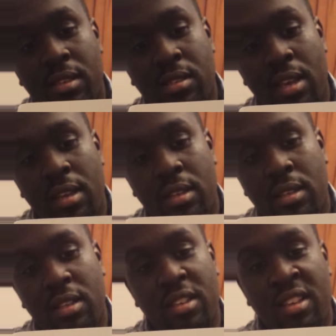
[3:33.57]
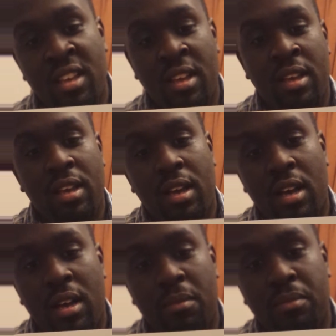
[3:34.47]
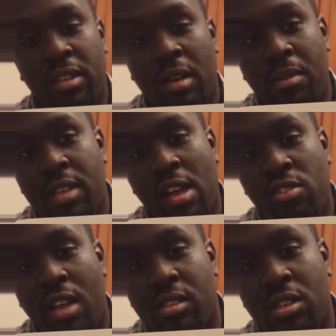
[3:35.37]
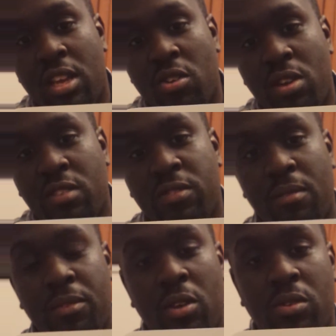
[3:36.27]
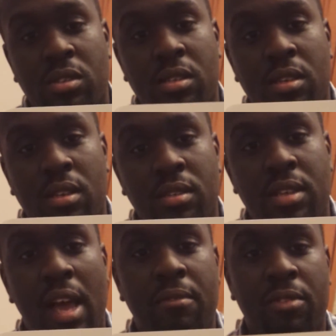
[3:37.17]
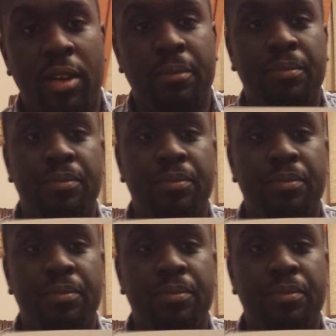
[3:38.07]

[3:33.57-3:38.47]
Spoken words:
state, the numbers have drastically increased from those time frames.